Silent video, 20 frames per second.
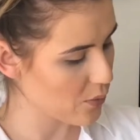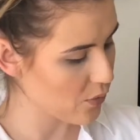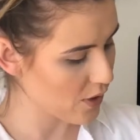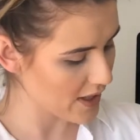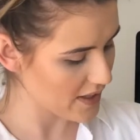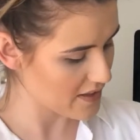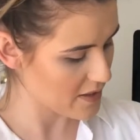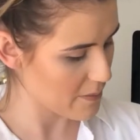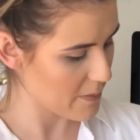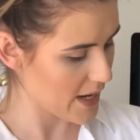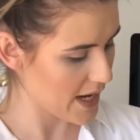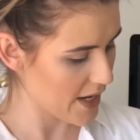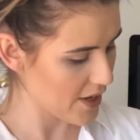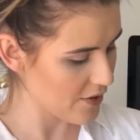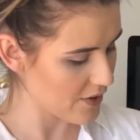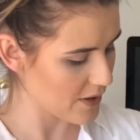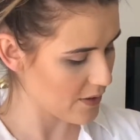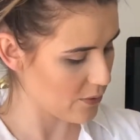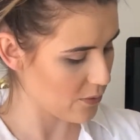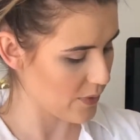I want to
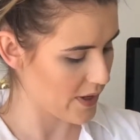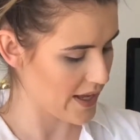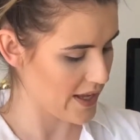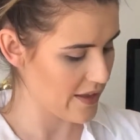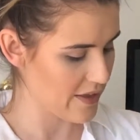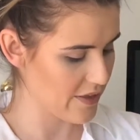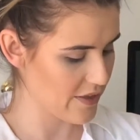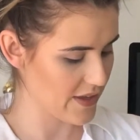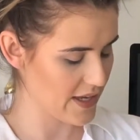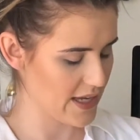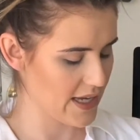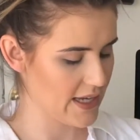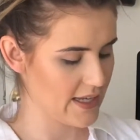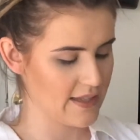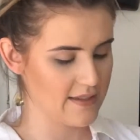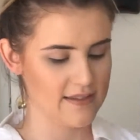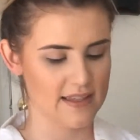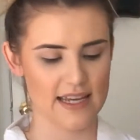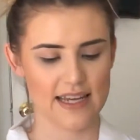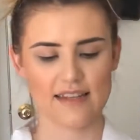pair it with
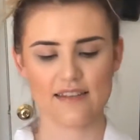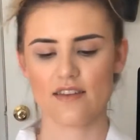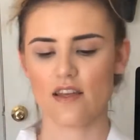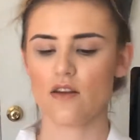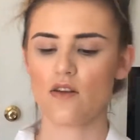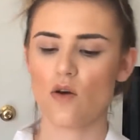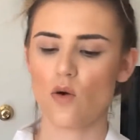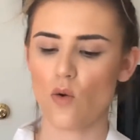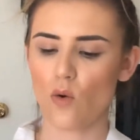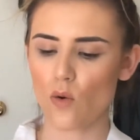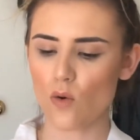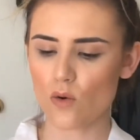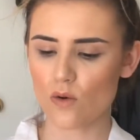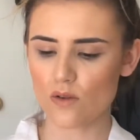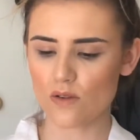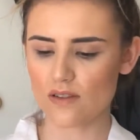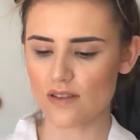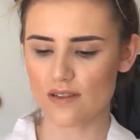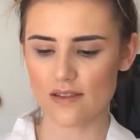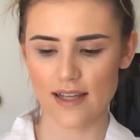is, it's an
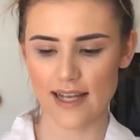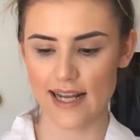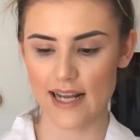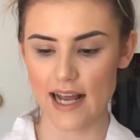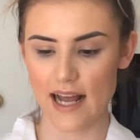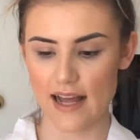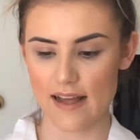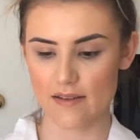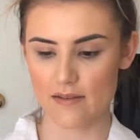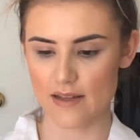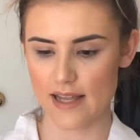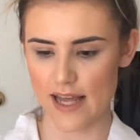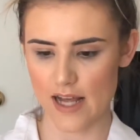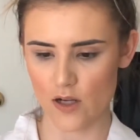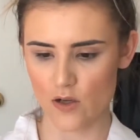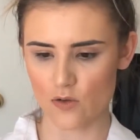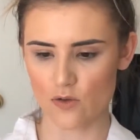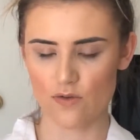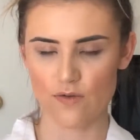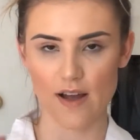old like
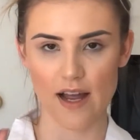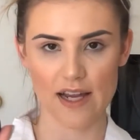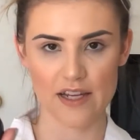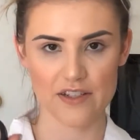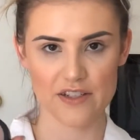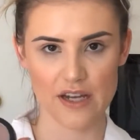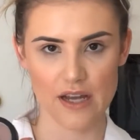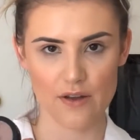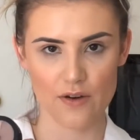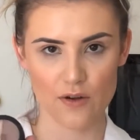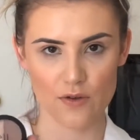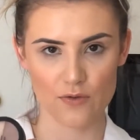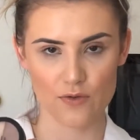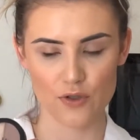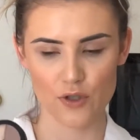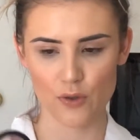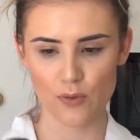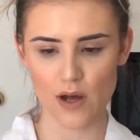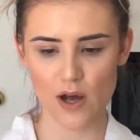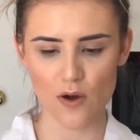e.l.f. eyeshadow
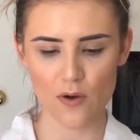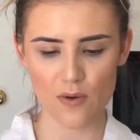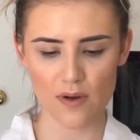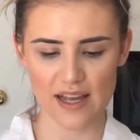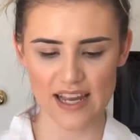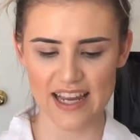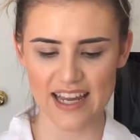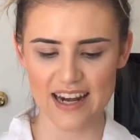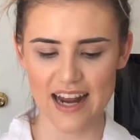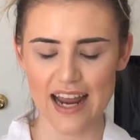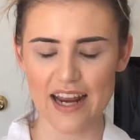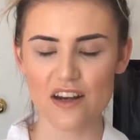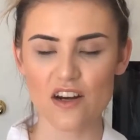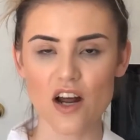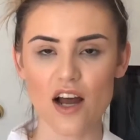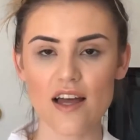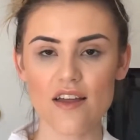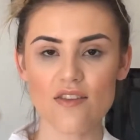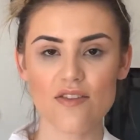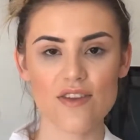duo, and I had
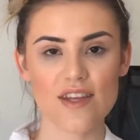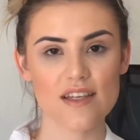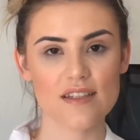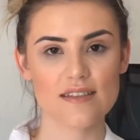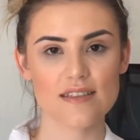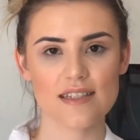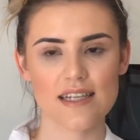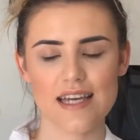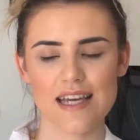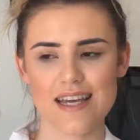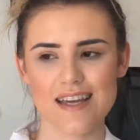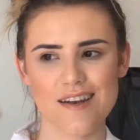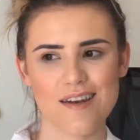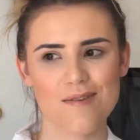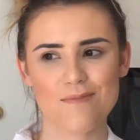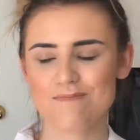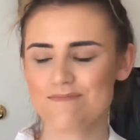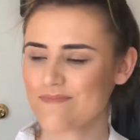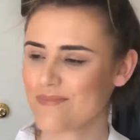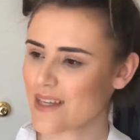gotten this in,
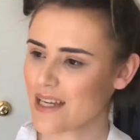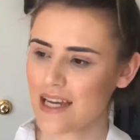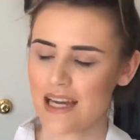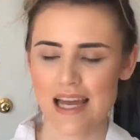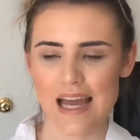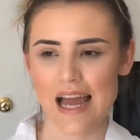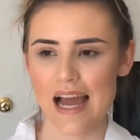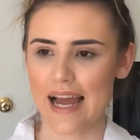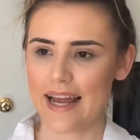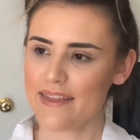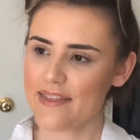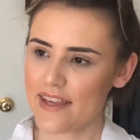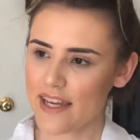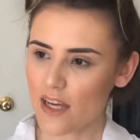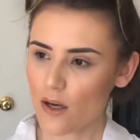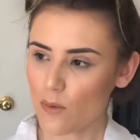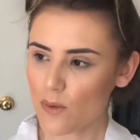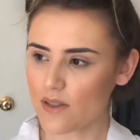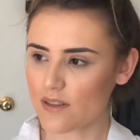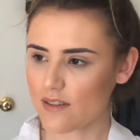I
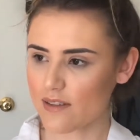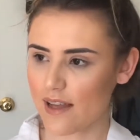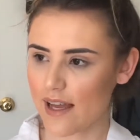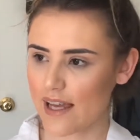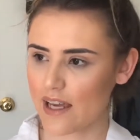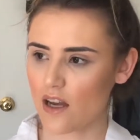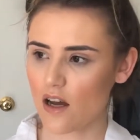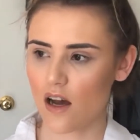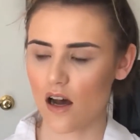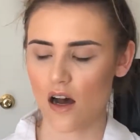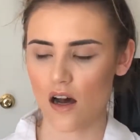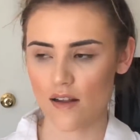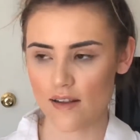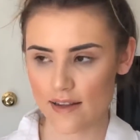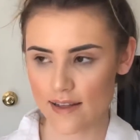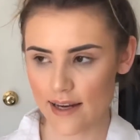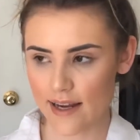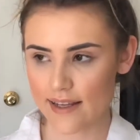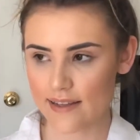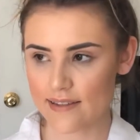think it was like a
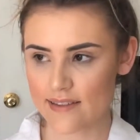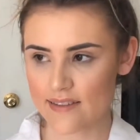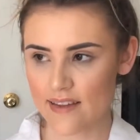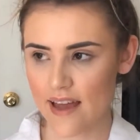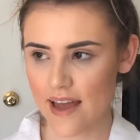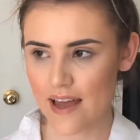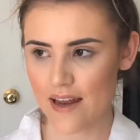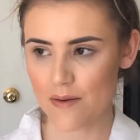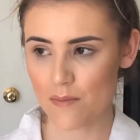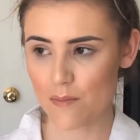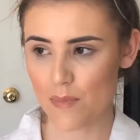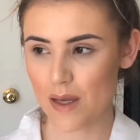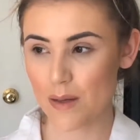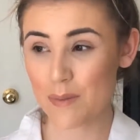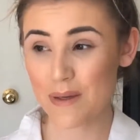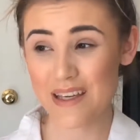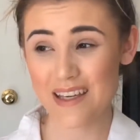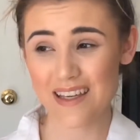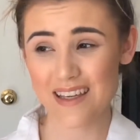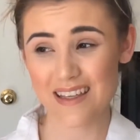holiday set,
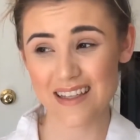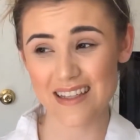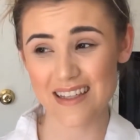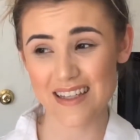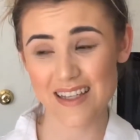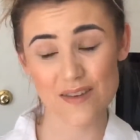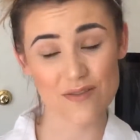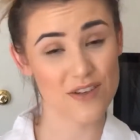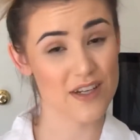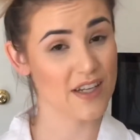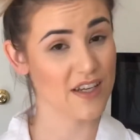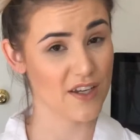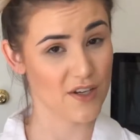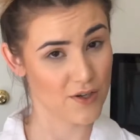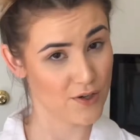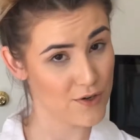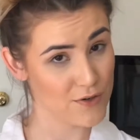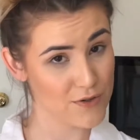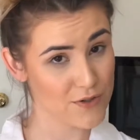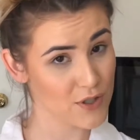maybe even a
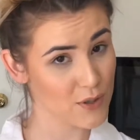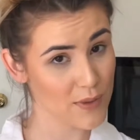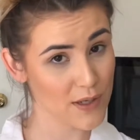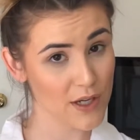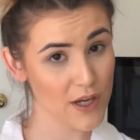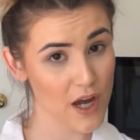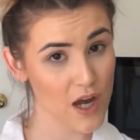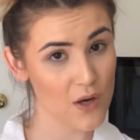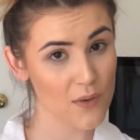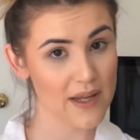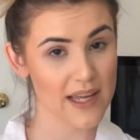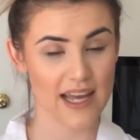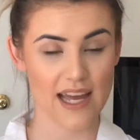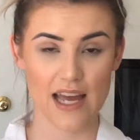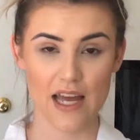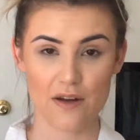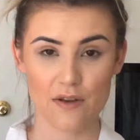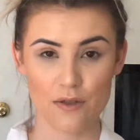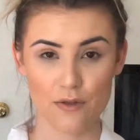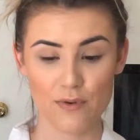year or two ago. It
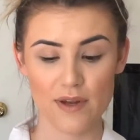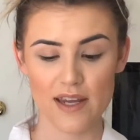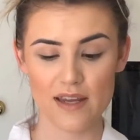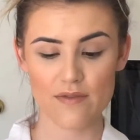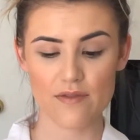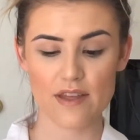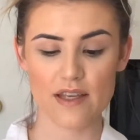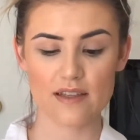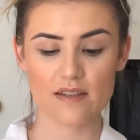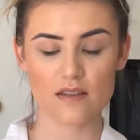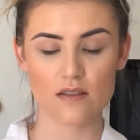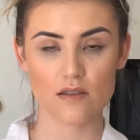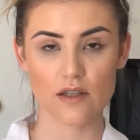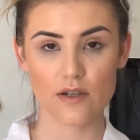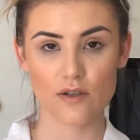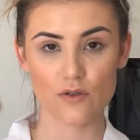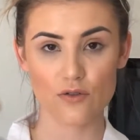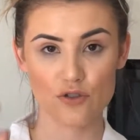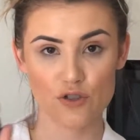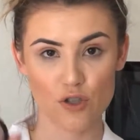had 3 of these
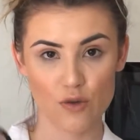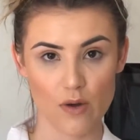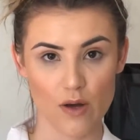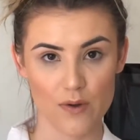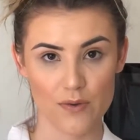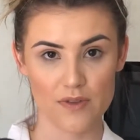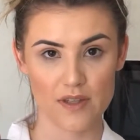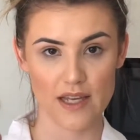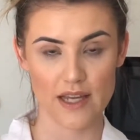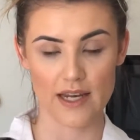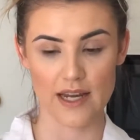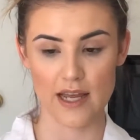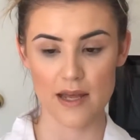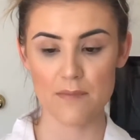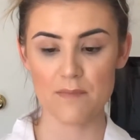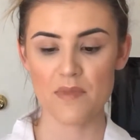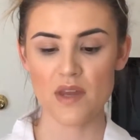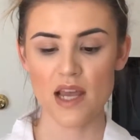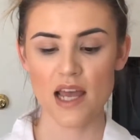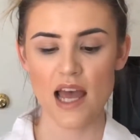little duos in it.